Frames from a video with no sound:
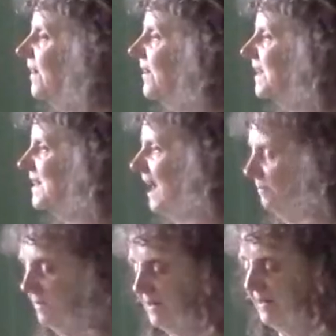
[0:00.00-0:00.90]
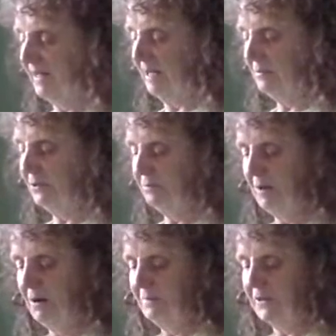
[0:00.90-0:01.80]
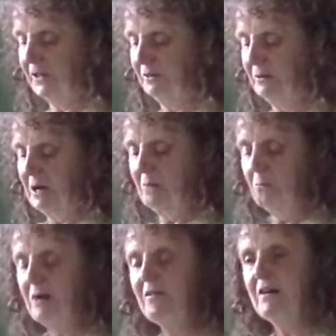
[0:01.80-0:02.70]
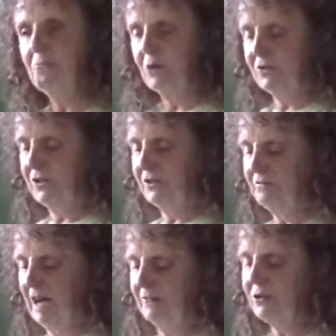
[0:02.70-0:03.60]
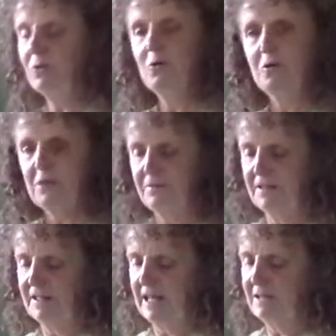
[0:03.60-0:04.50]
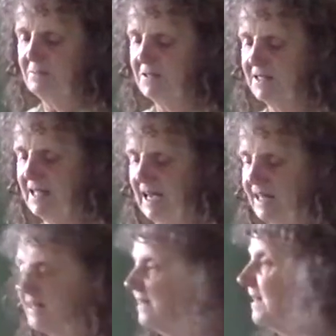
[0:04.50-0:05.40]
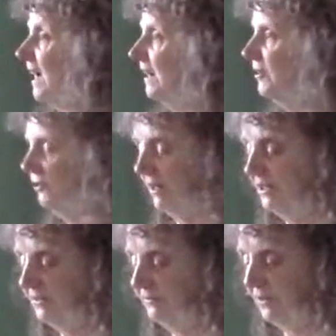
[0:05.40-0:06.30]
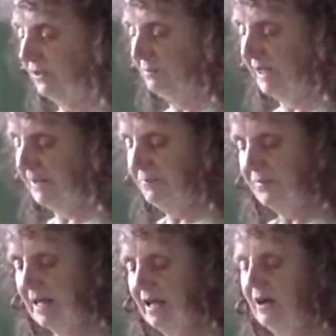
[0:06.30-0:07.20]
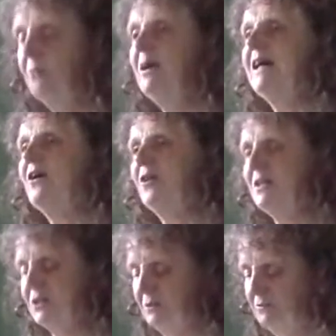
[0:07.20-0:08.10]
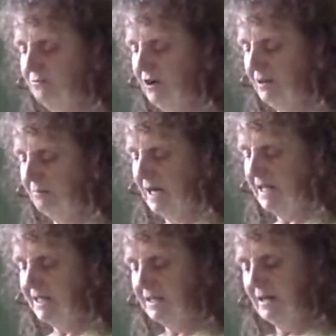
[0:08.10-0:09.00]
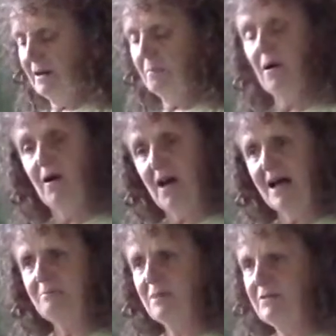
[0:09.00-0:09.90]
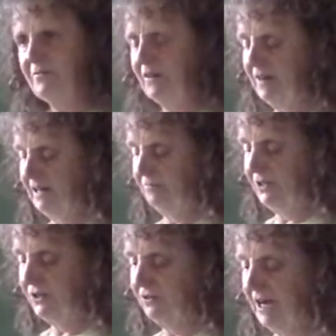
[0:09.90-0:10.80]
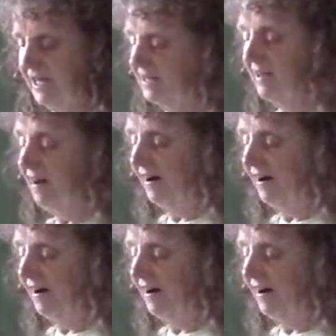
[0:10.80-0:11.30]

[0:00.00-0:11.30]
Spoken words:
This happened at the neighbourhood barbecue, where I wandered around all of the neighbours' legs as Al tried to follow me. We got into a right mess, but I had been very restrained.